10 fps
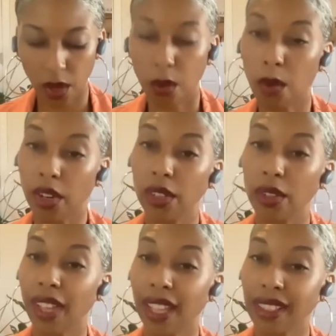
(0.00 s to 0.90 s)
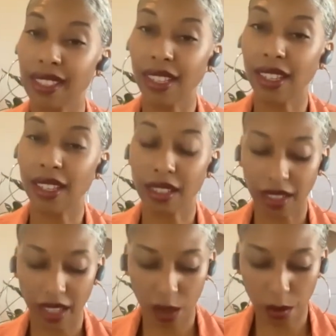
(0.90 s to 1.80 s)
Were you at sea
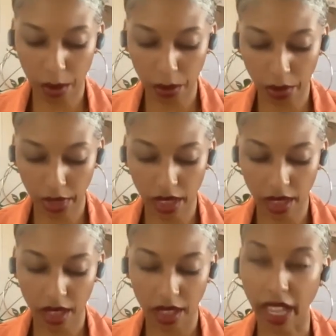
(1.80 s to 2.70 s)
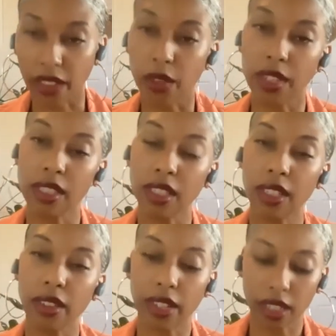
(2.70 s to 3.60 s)
and memory gathered into
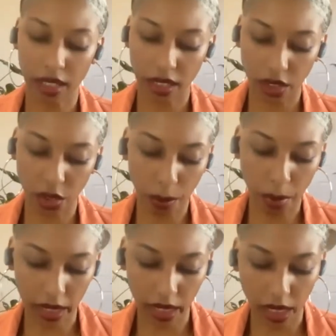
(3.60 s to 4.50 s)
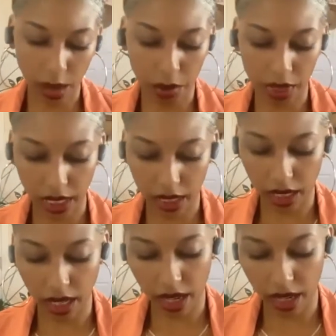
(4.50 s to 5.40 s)
lyric, your body
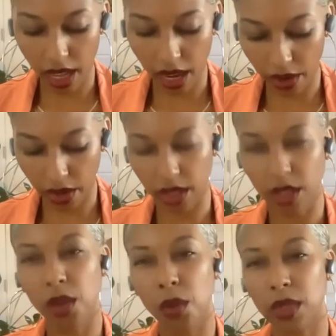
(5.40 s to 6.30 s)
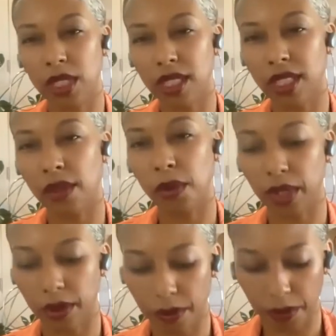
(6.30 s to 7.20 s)
pretending any era was a safe
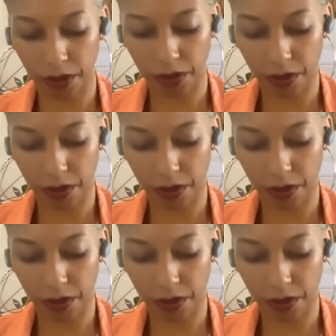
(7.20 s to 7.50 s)
one?